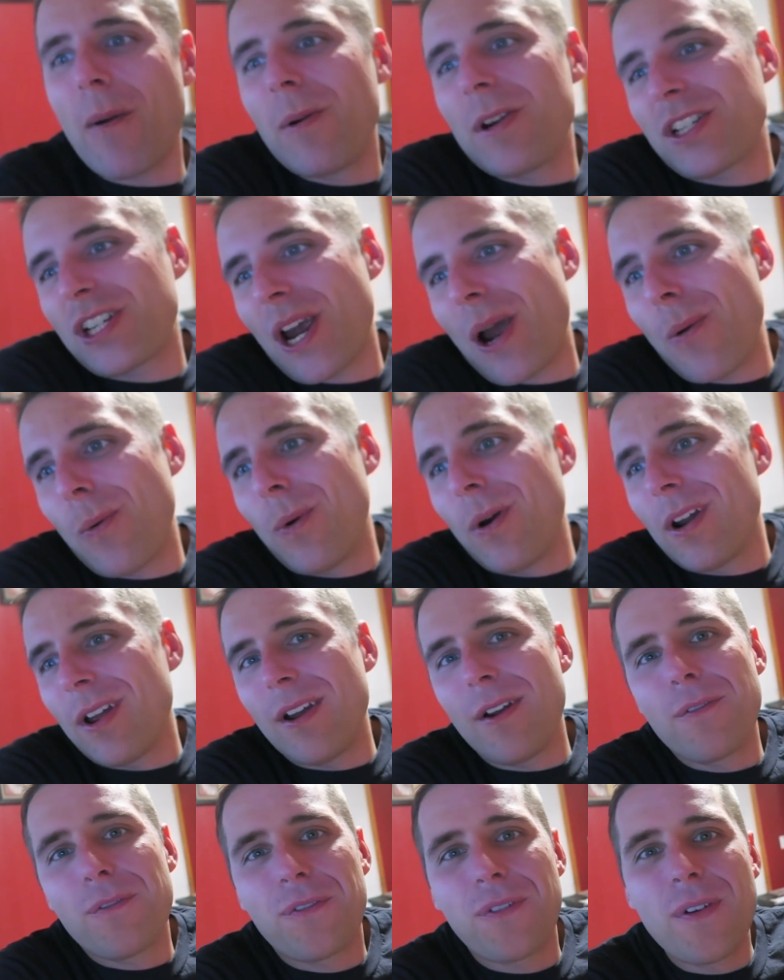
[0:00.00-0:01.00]
wish I would
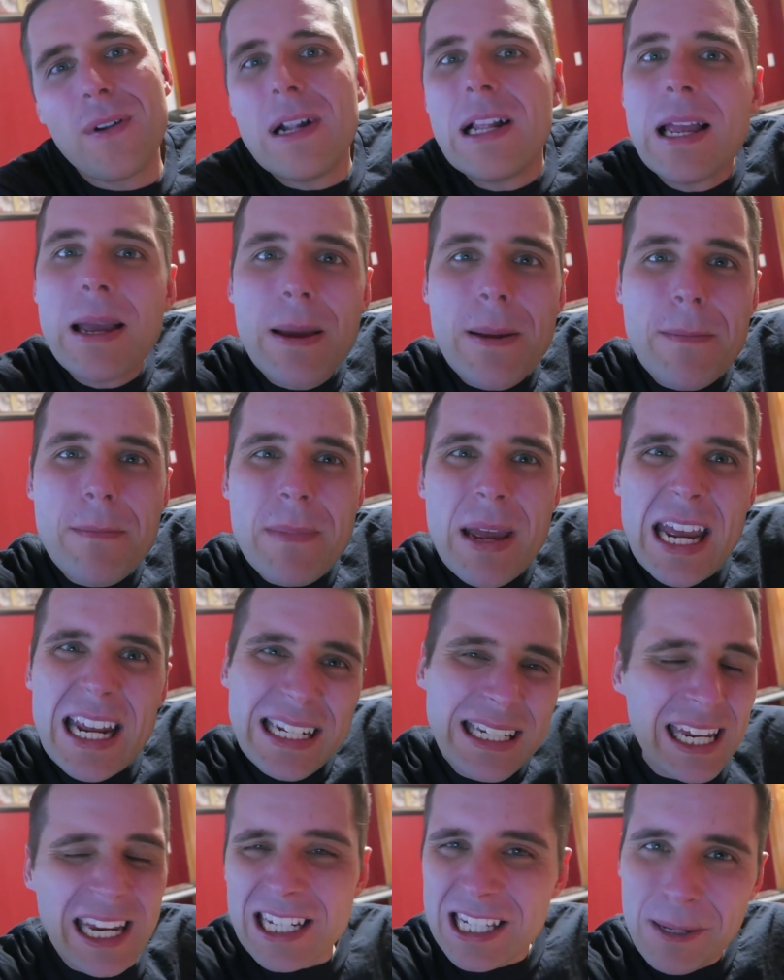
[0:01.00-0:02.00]
have
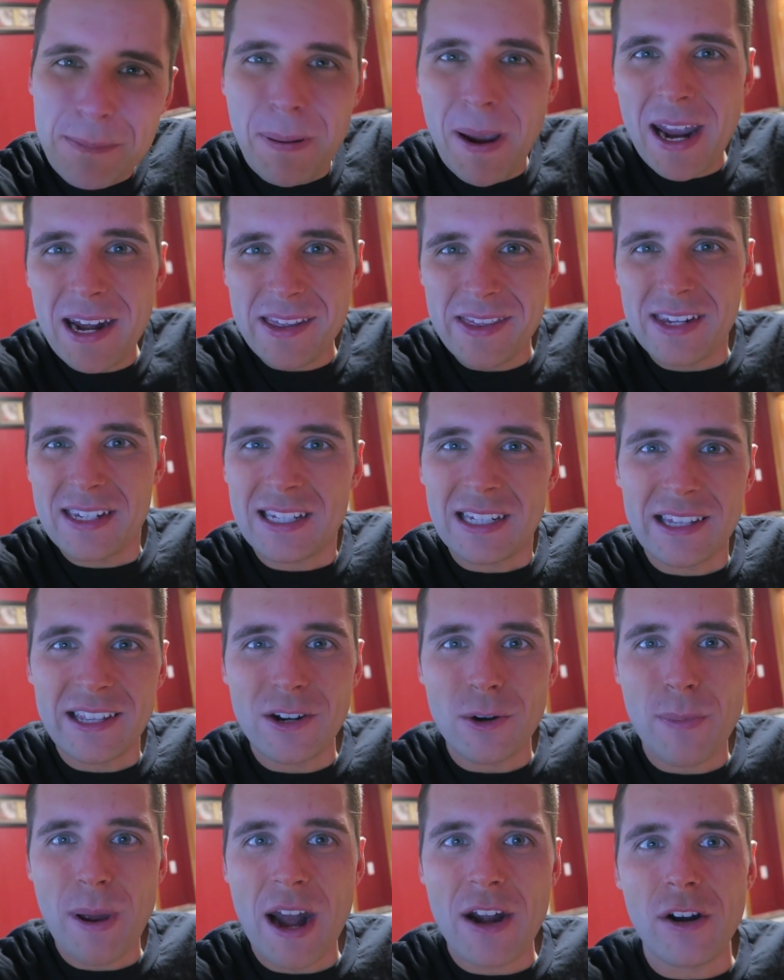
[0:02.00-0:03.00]
anticipated this a
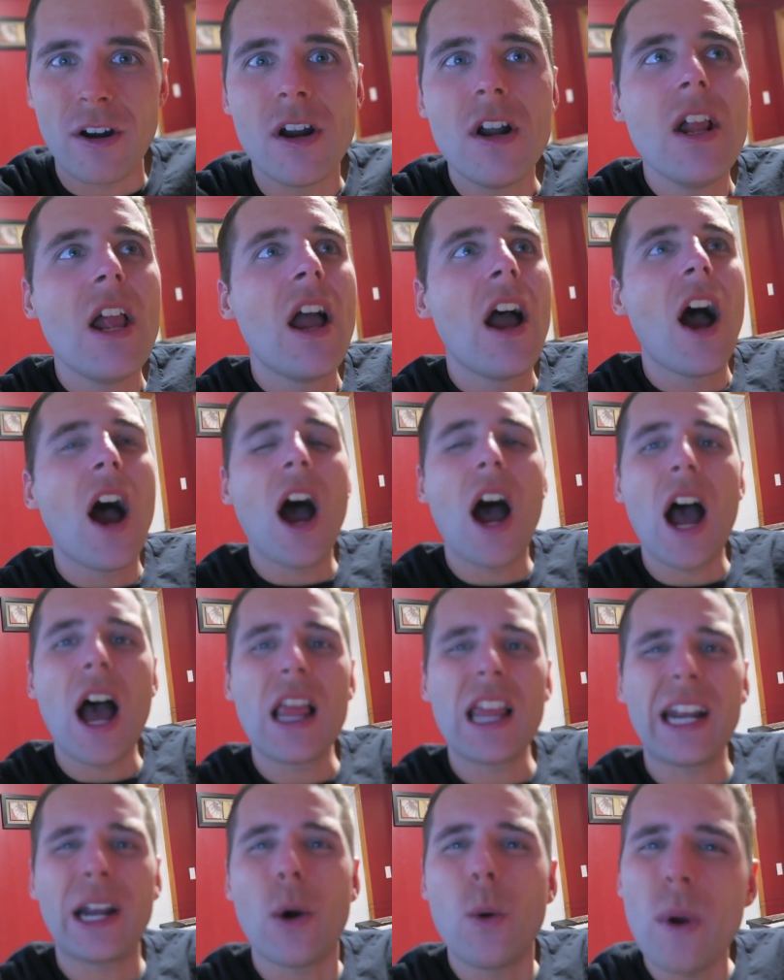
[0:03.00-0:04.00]
little better.
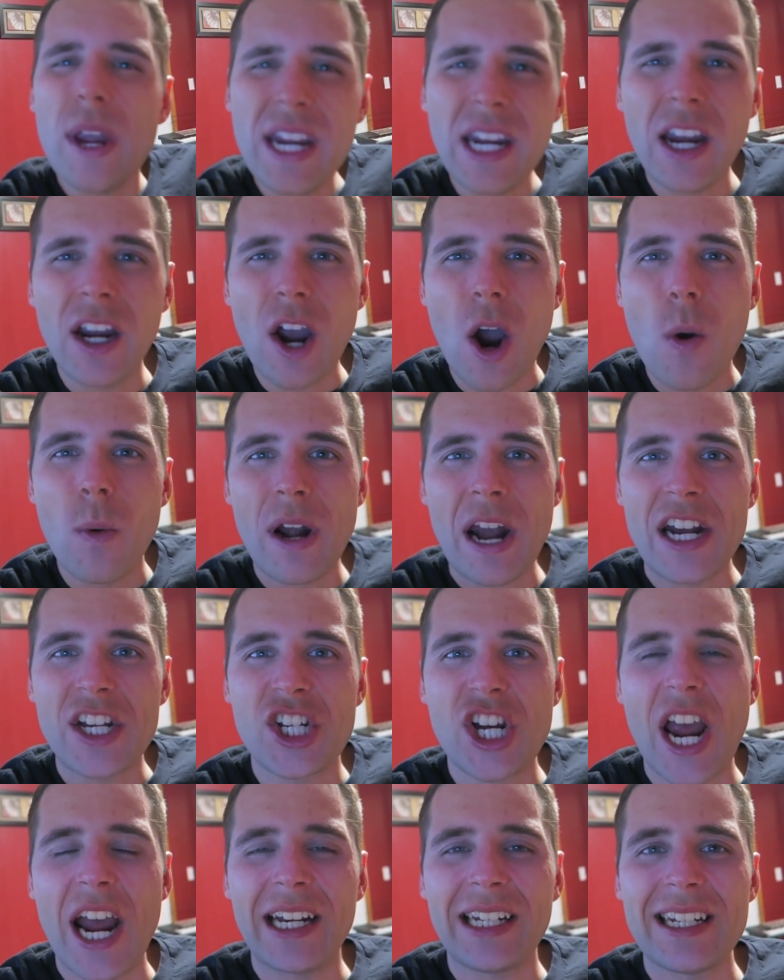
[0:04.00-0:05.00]
Like a week ago when I
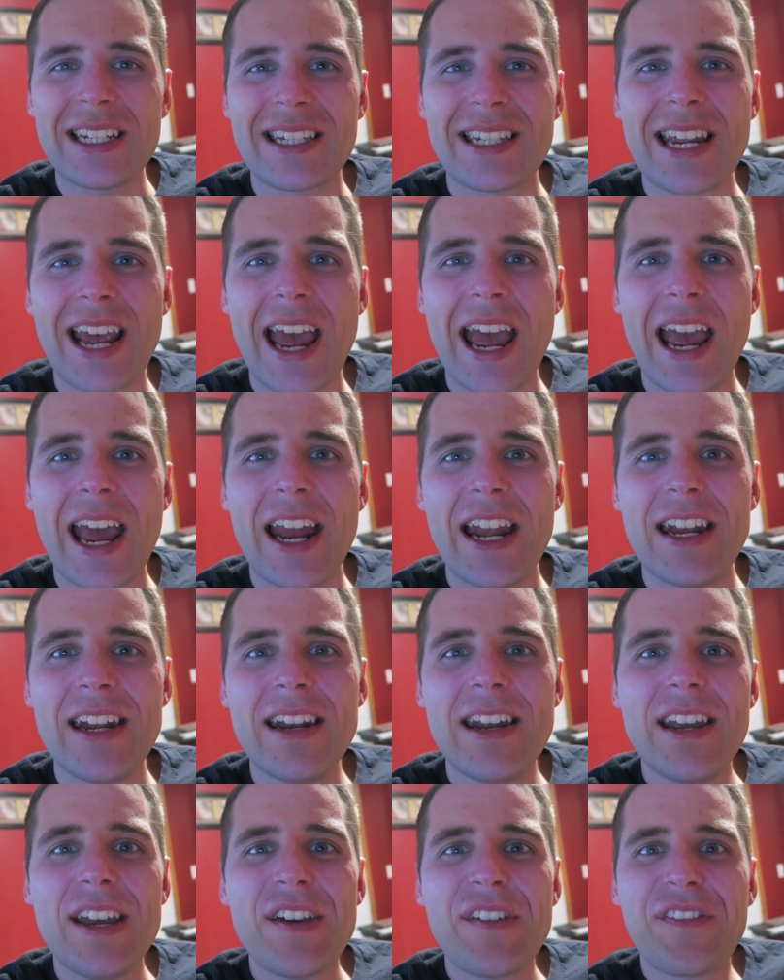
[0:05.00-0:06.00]
checked, it
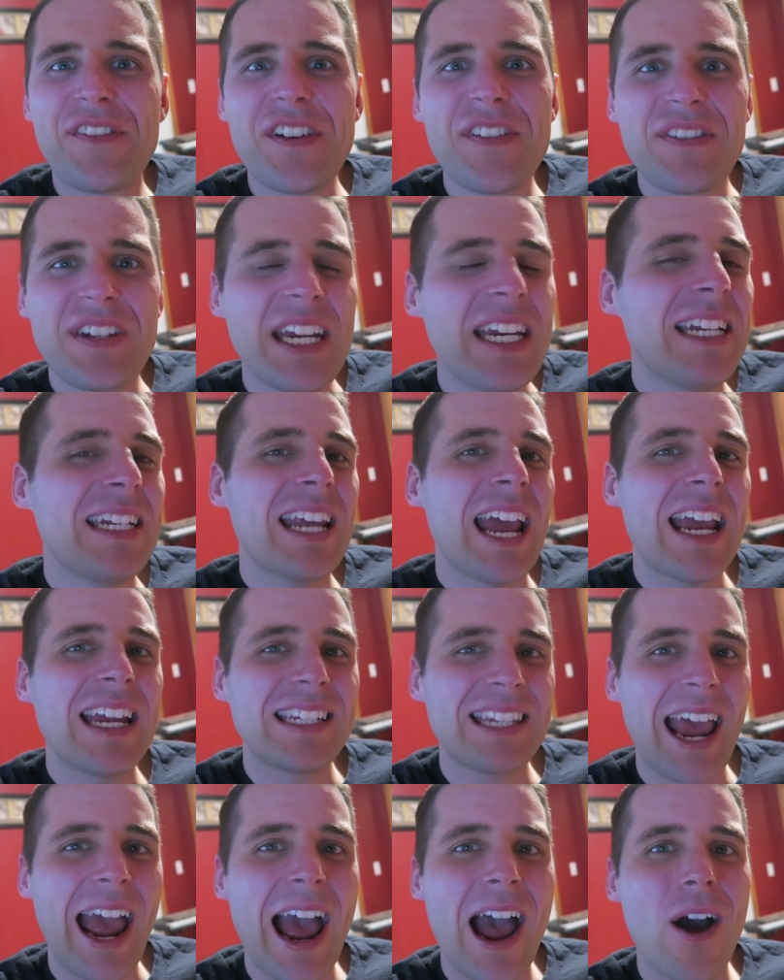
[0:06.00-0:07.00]
said 15
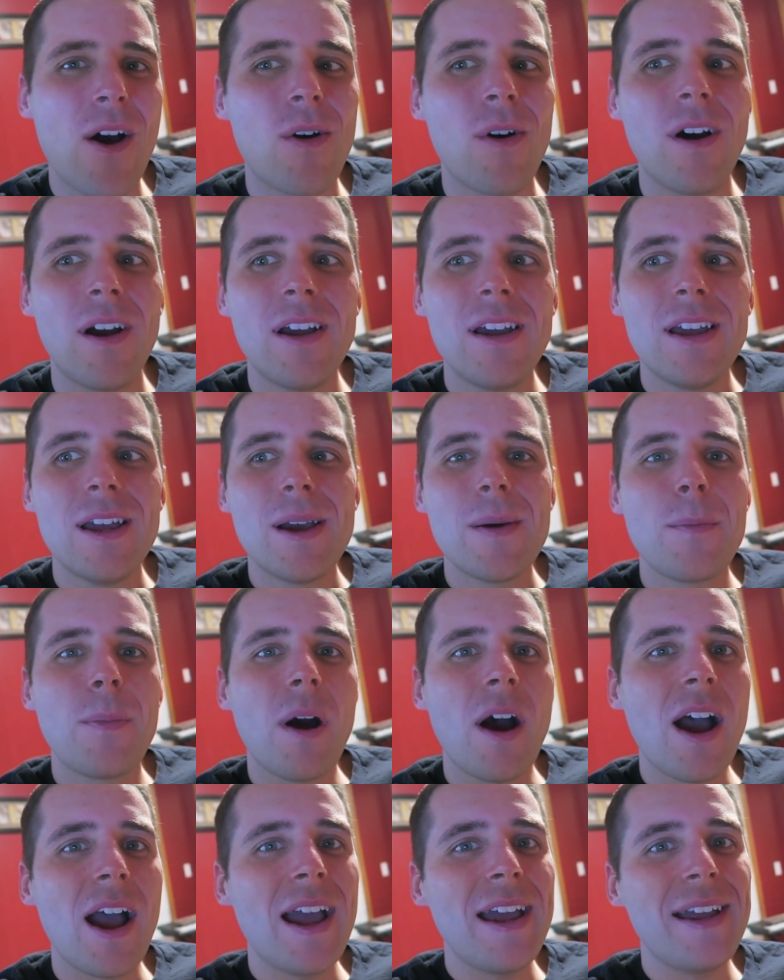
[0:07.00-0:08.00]
days out,
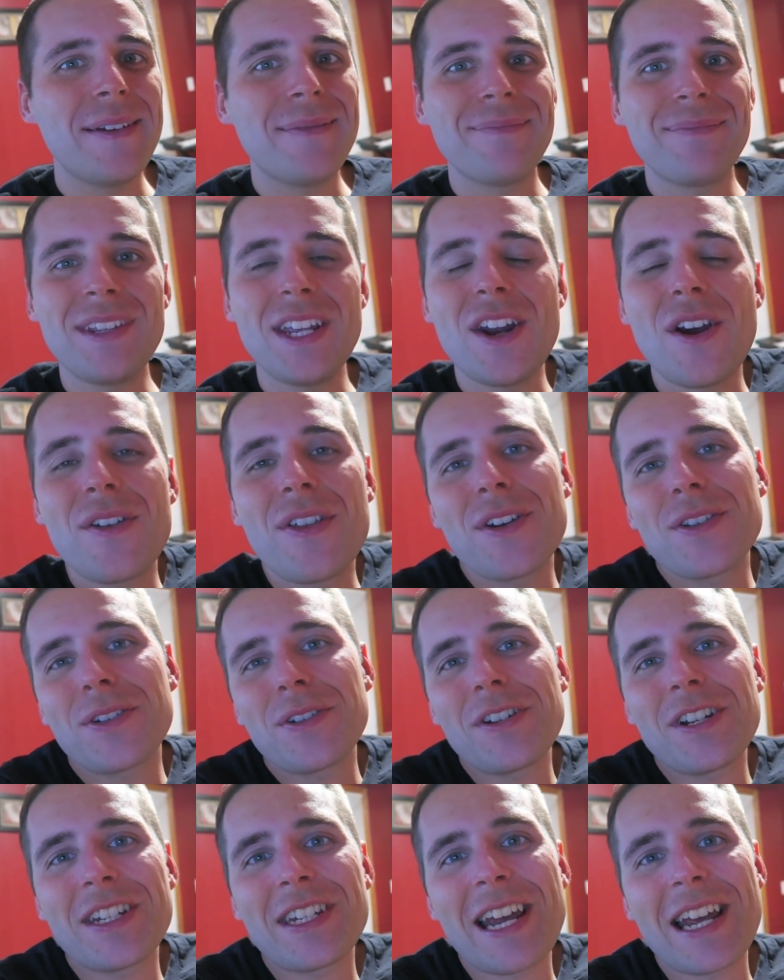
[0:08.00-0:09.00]
but you know,
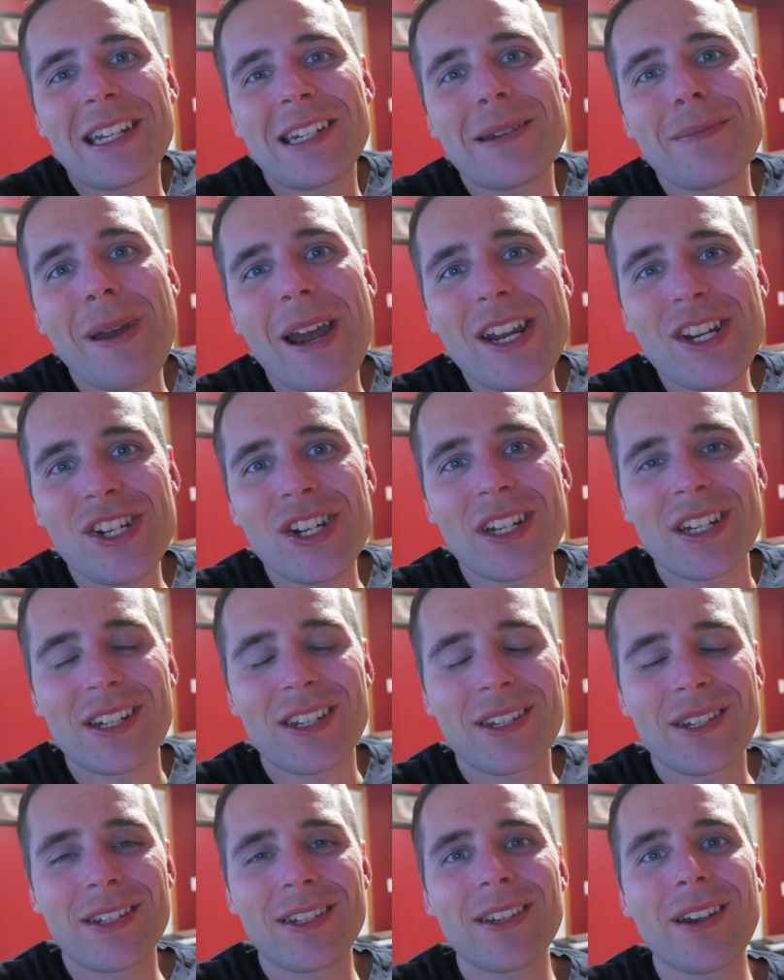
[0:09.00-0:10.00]
those are just
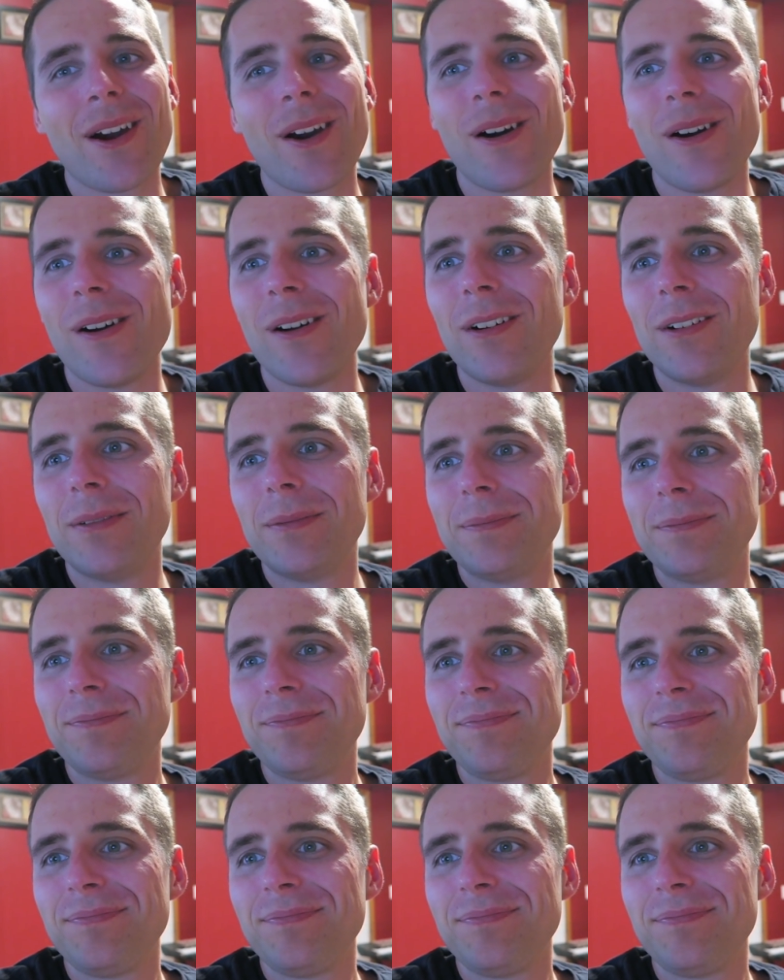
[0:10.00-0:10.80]
estimations. So